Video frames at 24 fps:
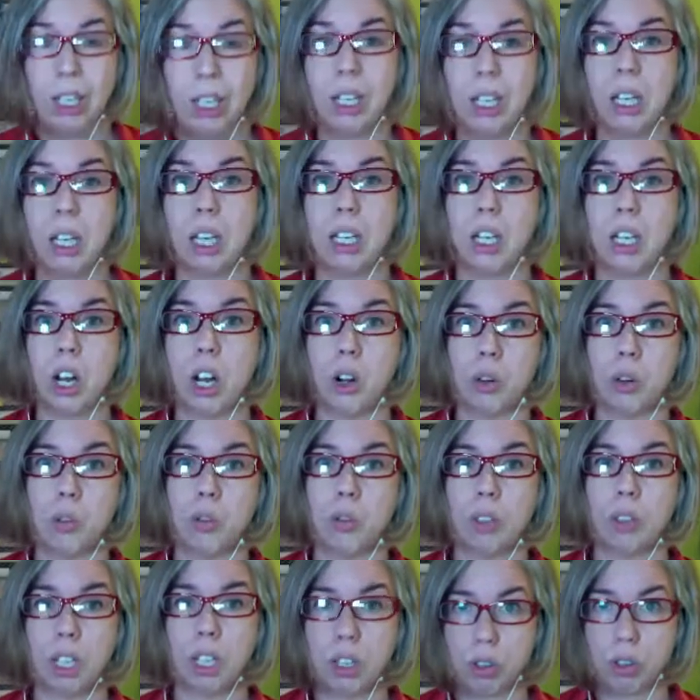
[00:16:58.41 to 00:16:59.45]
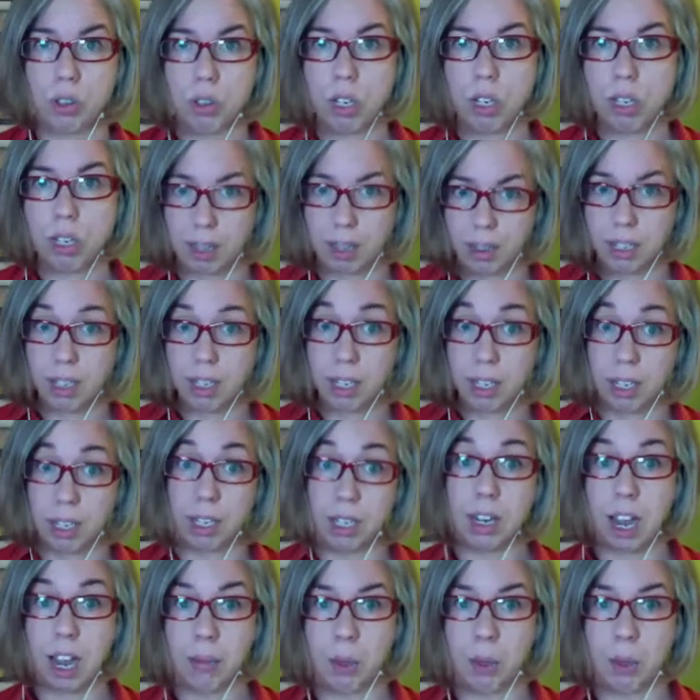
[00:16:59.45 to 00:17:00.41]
This is the time you